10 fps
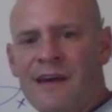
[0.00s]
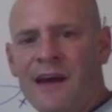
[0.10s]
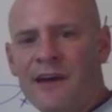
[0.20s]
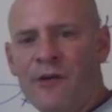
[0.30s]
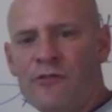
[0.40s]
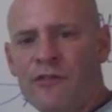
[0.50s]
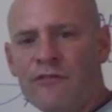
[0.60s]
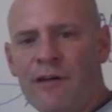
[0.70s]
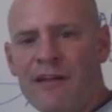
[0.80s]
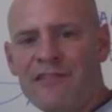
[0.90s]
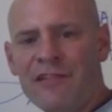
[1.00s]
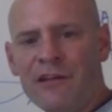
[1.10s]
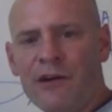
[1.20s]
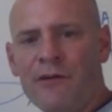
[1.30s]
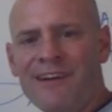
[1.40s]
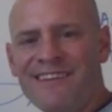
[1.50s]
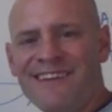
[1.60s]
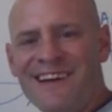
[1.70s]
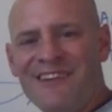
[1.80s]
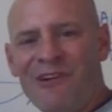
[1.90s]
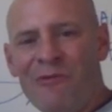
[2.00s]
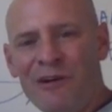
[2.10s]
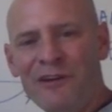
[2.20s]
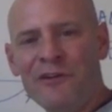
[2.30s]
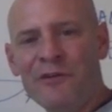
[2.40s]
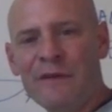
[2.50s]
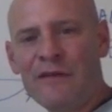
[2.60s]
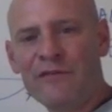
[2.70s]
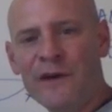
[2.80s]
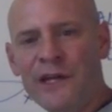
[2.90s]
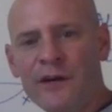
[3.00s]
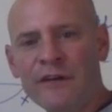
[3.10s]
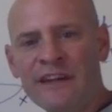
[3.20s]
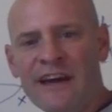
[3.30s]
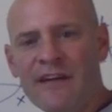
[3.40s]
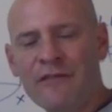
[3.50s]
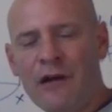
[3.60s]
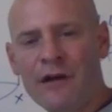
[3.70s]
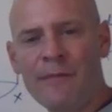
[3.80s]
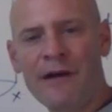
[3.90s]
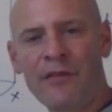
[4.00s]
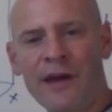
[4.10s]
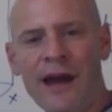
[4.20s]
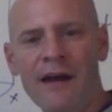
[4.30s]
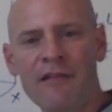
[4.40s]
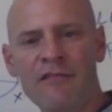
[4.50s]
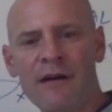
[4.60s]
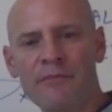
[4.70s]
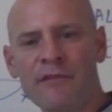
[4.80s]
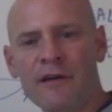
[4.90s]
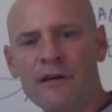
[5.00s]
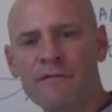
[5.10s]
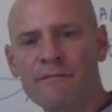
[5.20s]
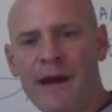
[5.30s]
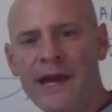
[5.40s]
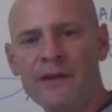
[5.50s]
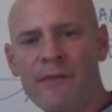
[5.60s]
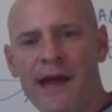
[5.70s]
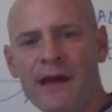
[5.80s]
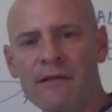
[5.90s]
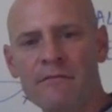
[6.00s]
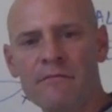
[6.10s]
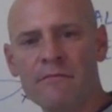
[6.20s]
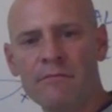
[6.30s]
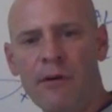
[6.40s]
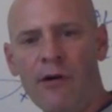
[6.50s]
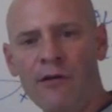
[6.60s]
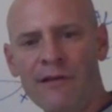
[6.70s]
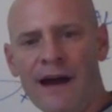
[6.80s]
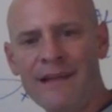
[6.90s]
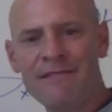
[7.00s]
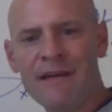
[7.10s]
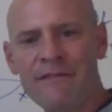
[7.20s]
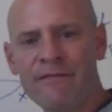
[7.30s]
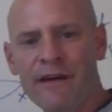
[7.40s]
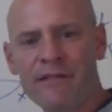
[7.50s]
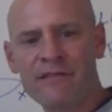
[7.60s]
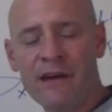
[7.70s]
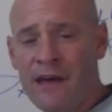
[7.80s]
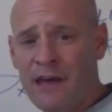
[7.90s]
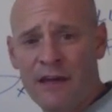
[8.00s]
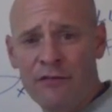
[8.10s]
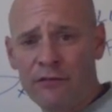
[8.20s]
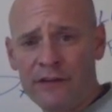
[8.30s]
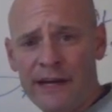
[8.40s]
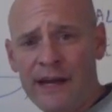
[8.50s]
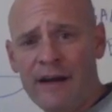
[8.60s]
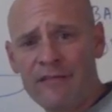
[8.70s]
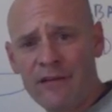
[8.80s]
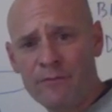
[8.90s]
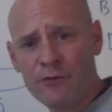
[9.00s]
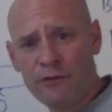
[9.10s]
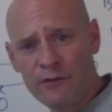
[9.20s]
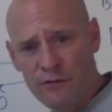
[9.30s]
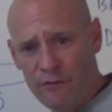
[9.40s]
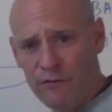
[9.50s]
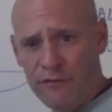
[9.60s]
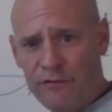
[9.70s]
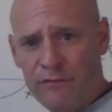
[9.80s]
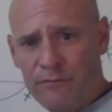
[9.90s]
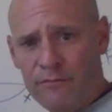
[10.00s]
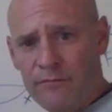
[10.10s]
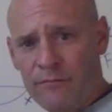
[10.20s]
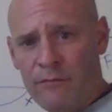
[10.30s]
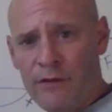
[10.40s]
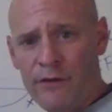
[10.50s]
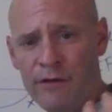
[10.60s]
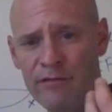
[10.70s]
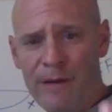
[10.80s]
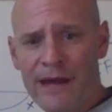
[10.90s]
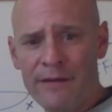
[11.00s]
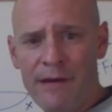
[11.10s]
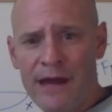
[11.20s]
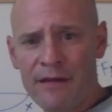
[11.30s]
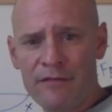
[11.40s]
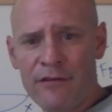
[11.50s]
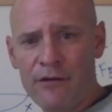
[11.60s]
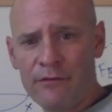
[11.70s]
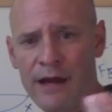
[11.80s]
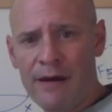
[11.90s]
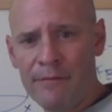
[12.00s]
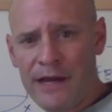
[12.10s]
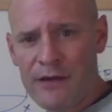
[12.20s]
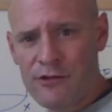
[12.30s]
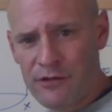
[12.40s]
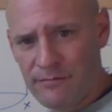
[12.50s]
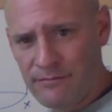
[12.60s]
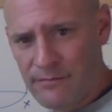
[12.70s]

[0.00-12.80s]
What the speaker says: Hi coaches, Ron Siliko here. What I want to do in this video today is talk about the concept of man-to-man ball line defense. It's certainly a concept you can use, whether it's man-to-man, zone, combination